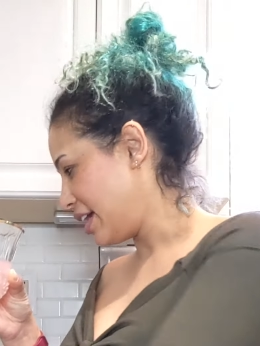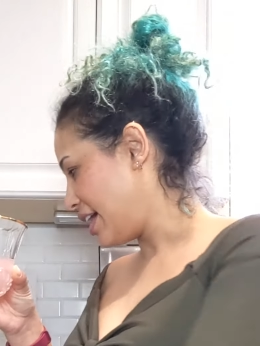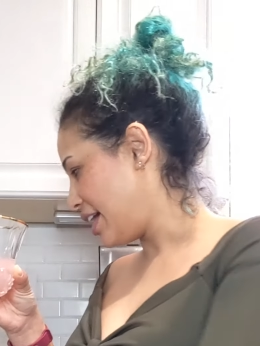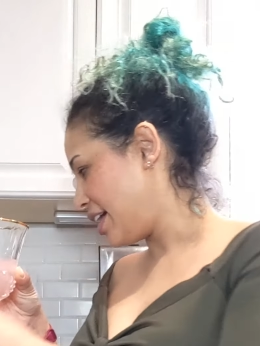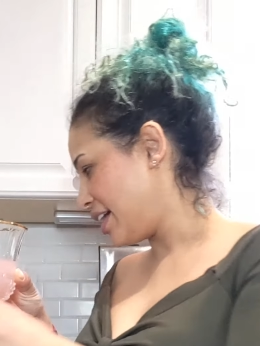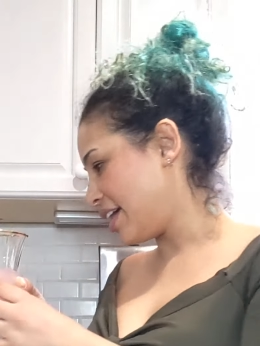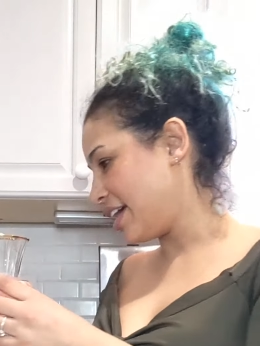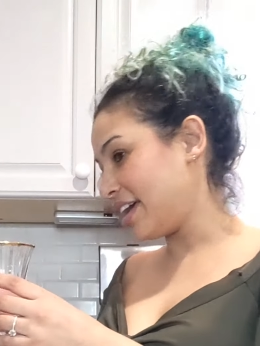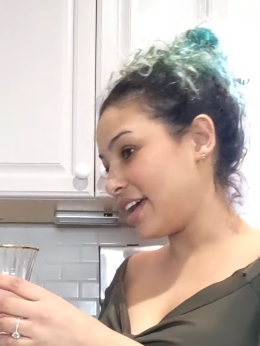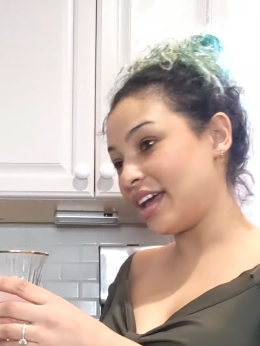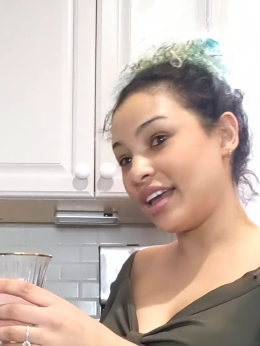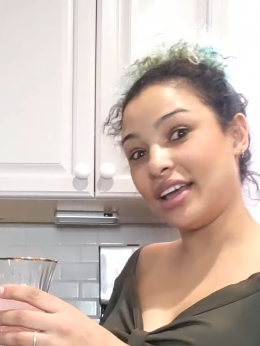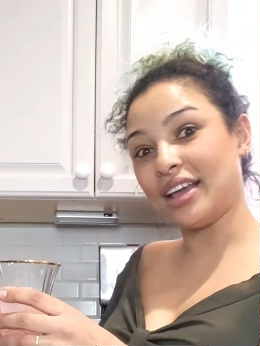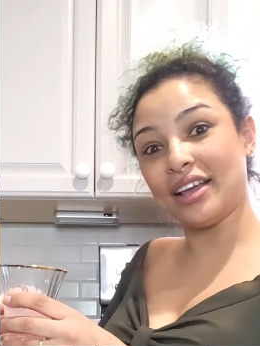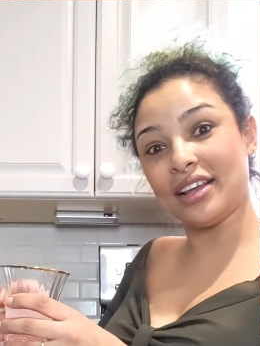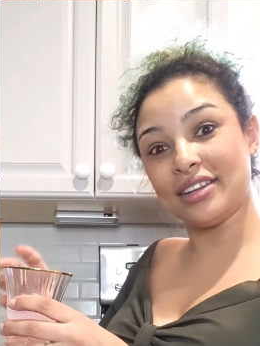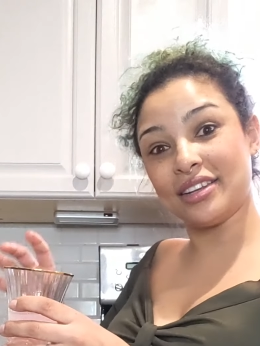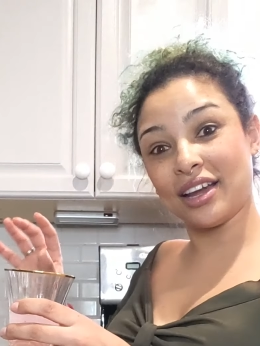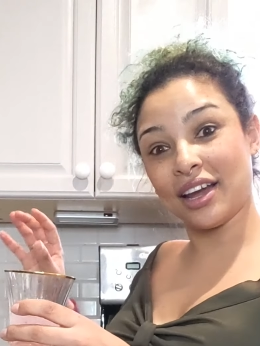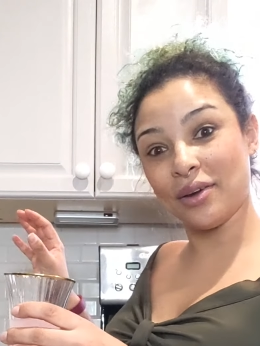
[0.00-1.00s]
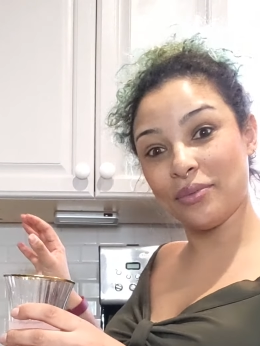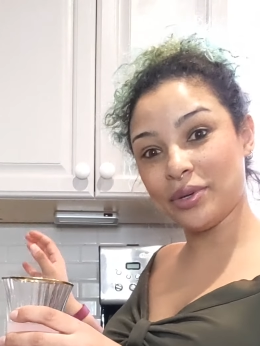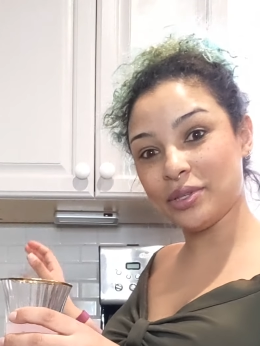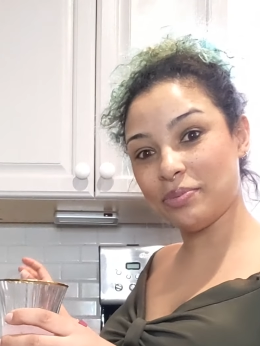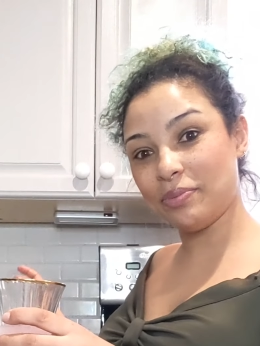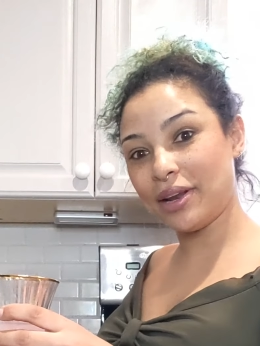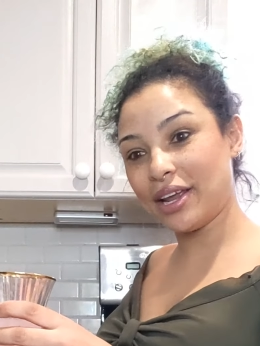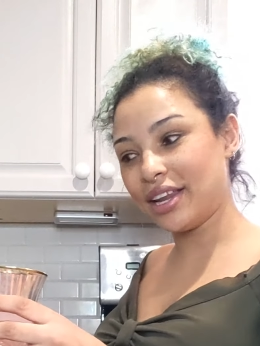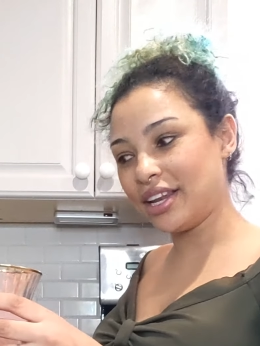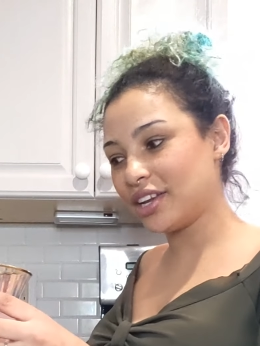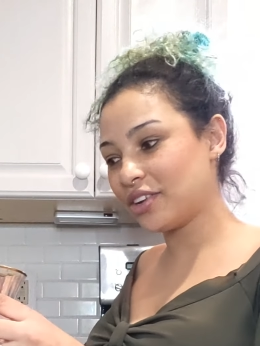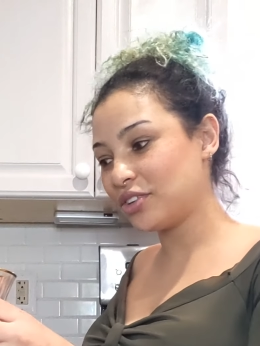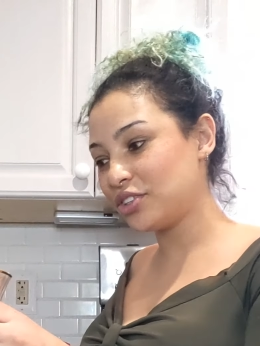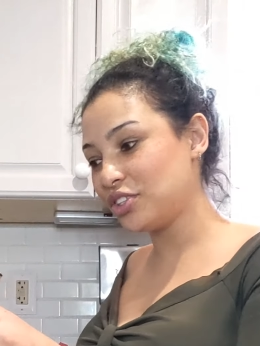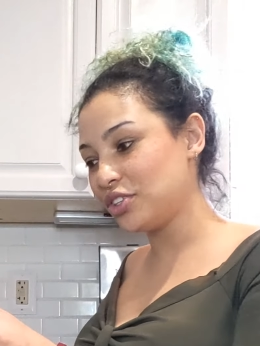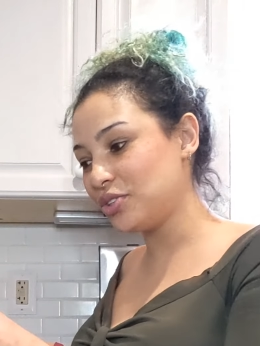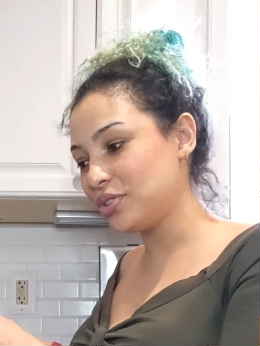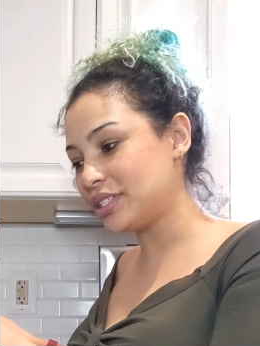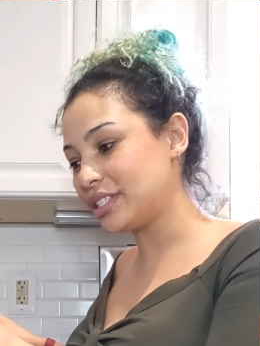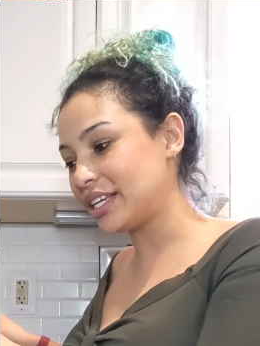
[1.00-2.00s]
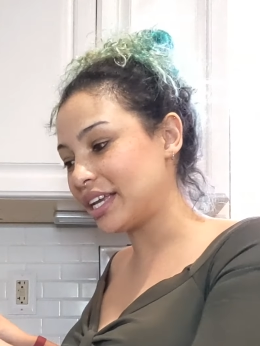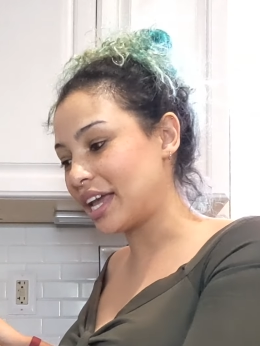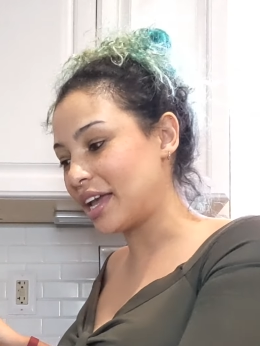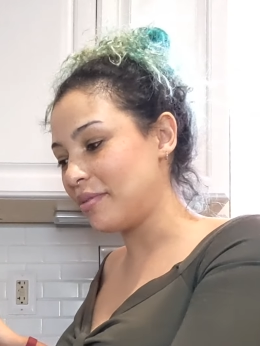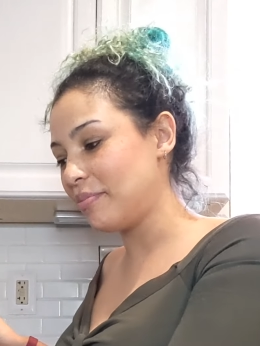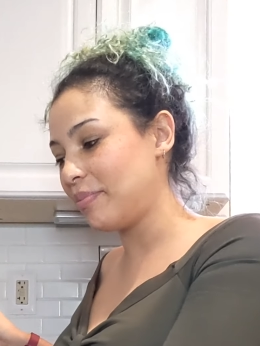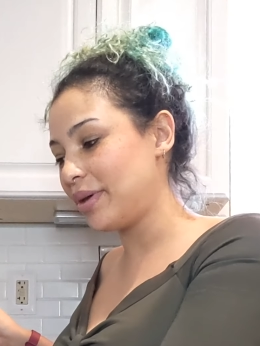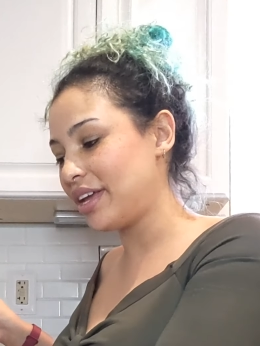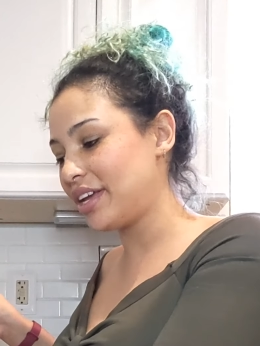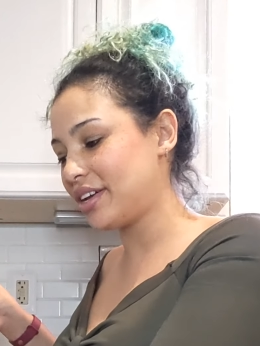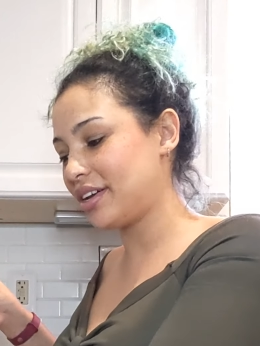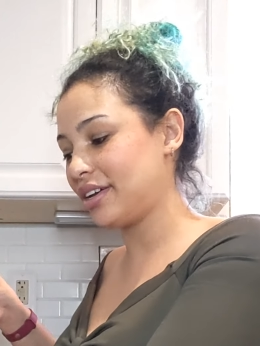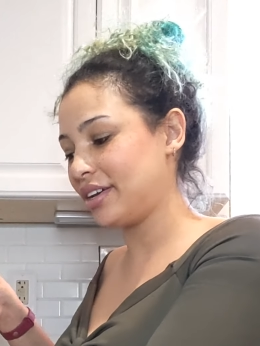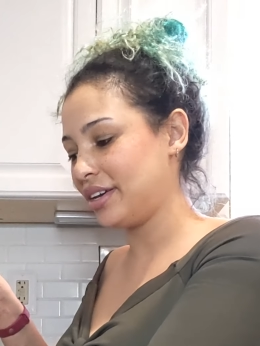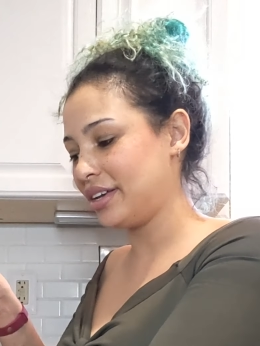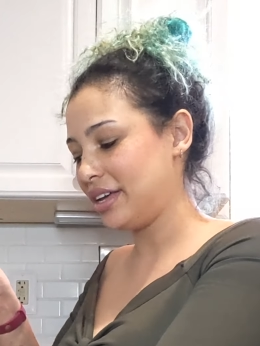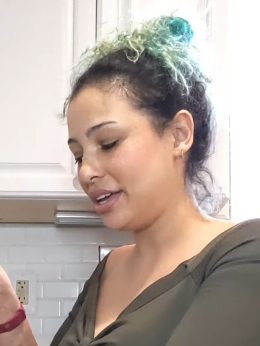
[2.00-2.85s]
And I was planning on using a pink,